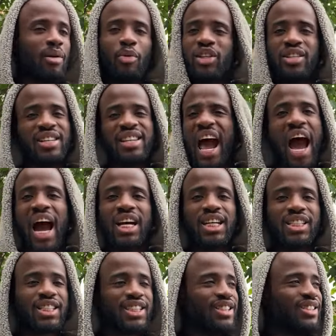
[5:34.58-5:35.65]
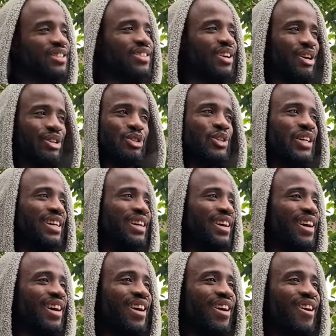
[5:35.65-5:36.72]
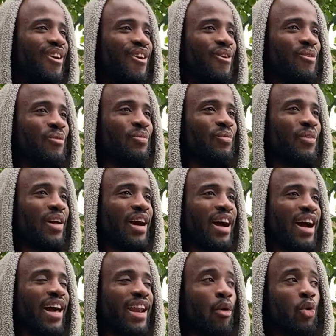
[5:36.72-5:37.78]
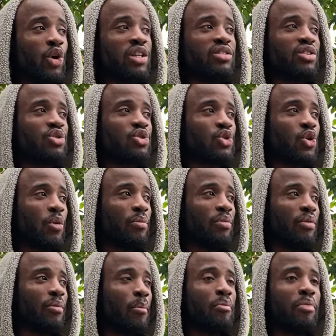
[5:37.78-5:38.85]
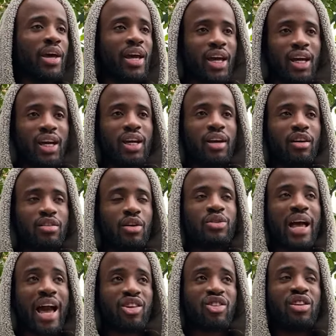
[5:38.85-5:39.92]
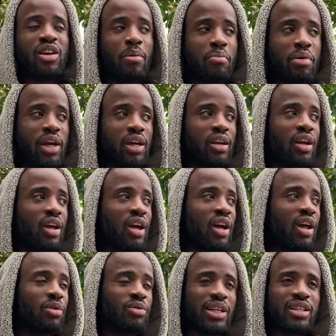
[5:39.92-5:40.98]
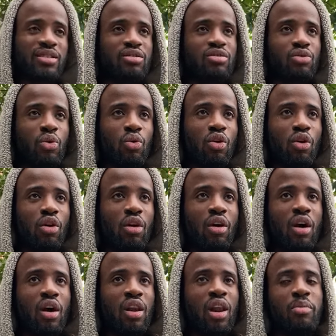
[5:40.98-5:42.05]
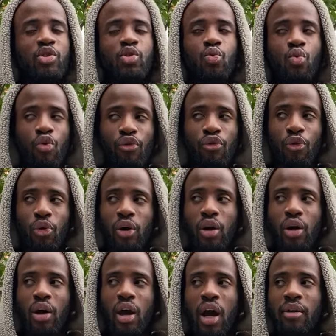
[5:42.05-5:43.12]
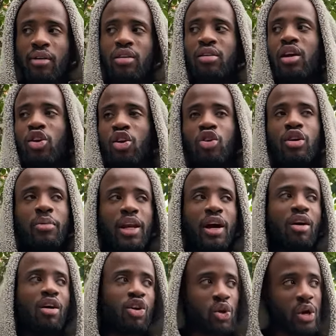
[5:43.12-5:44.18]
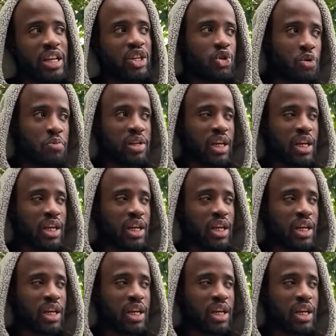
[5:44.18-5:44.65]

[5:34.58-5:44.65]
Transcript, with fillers: My body said, nah, can't do that. Um, and I wanted to stop there because I was actually in pain. And I was like, this is so long. Let me just walk through it, and you know they'll be like, oh, you at least you